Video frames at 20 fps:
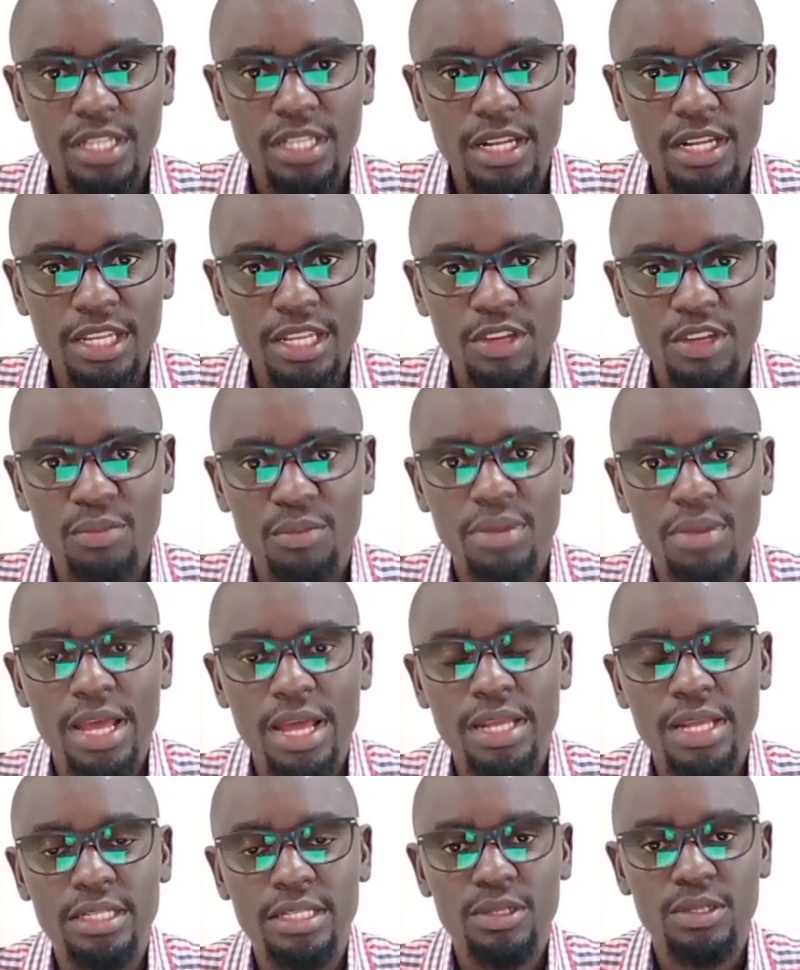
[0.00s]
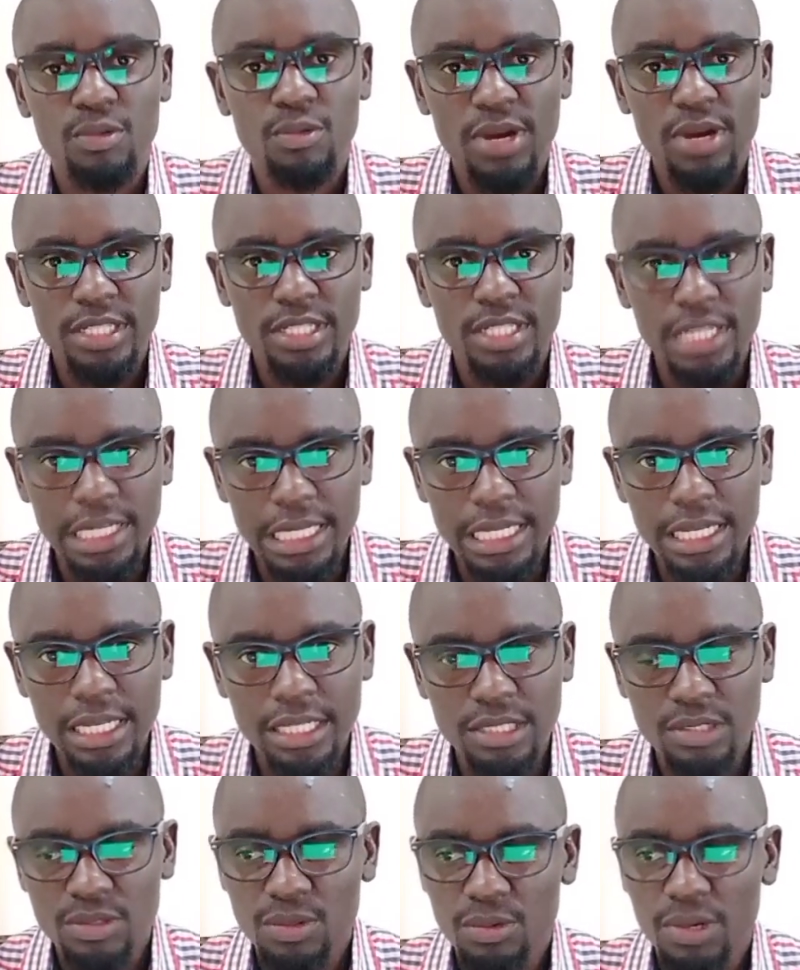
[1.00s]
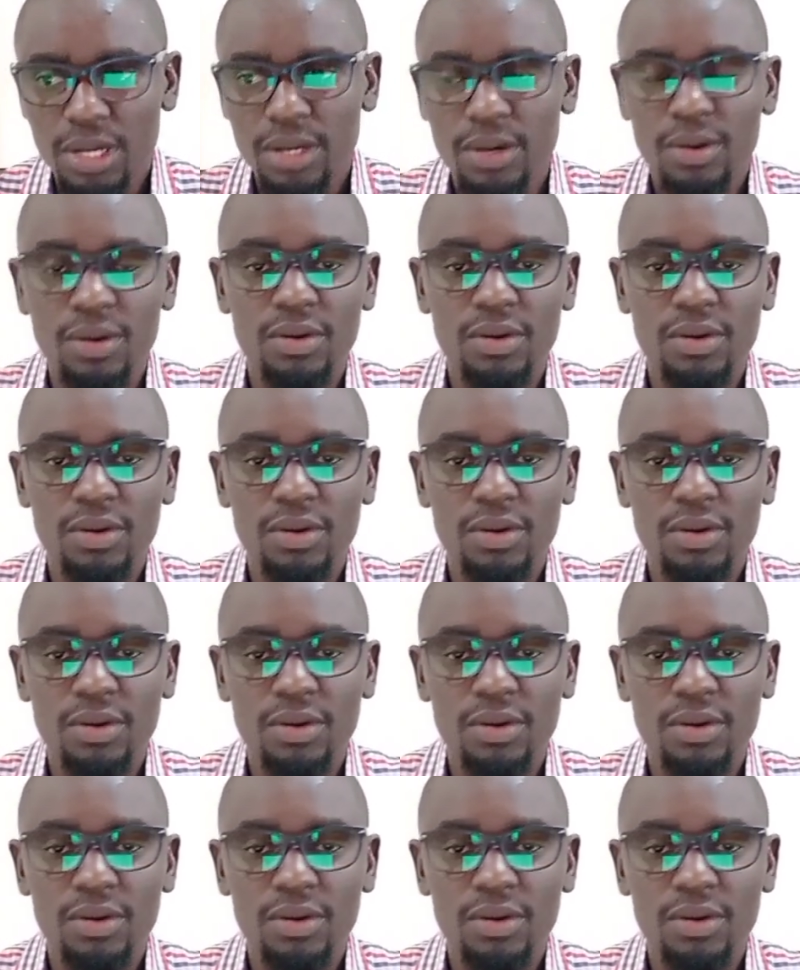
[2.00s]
telling your mind what it needs to work